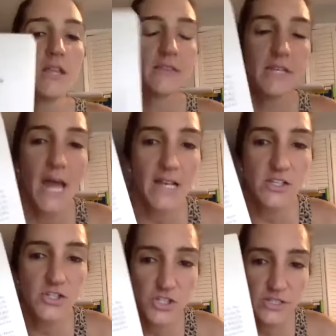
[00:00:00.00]
The
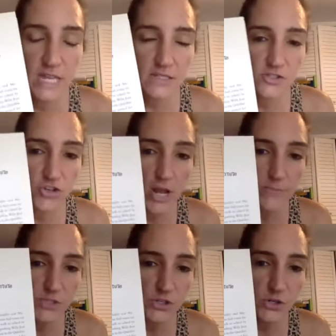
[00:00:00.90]
next
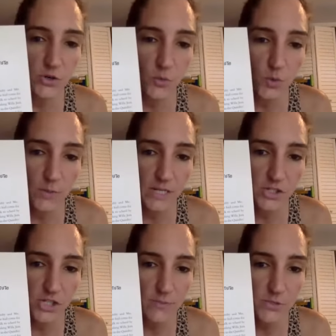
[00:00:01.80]
chapter will be
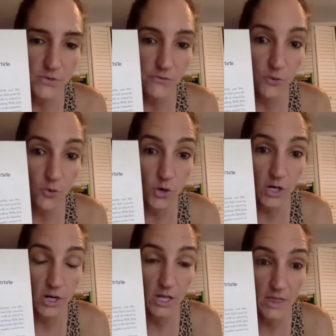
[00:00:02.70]
chapter
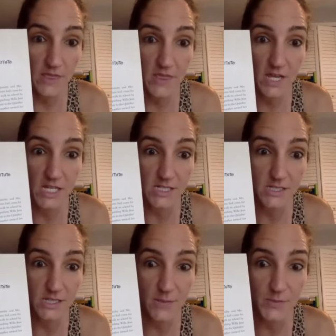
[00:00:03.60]
4, The
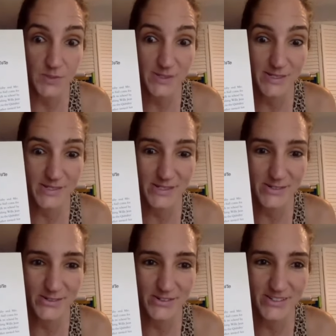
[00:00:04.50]

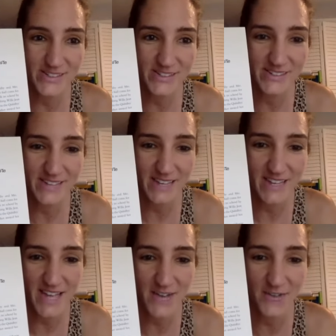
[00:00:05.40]
Substitute. I
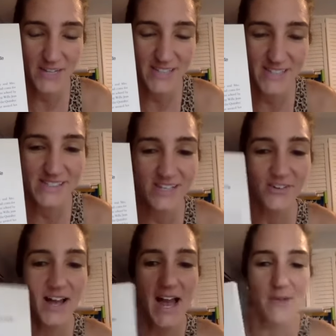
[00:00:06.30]
can't wait to see
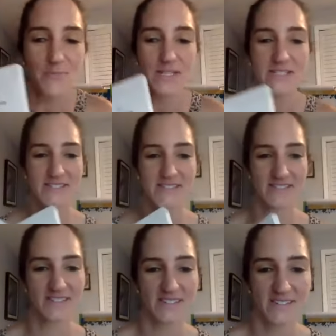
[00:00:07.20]
what happens.
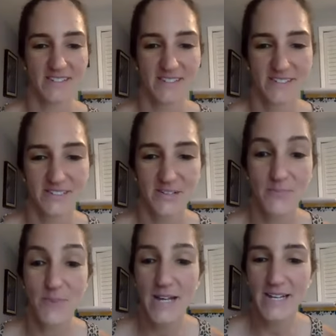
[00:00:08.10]

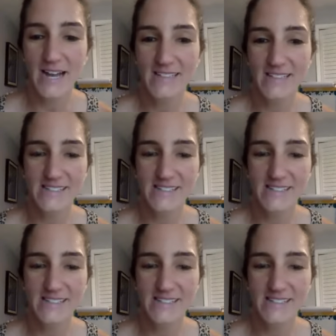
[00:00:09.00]
Bye, guys.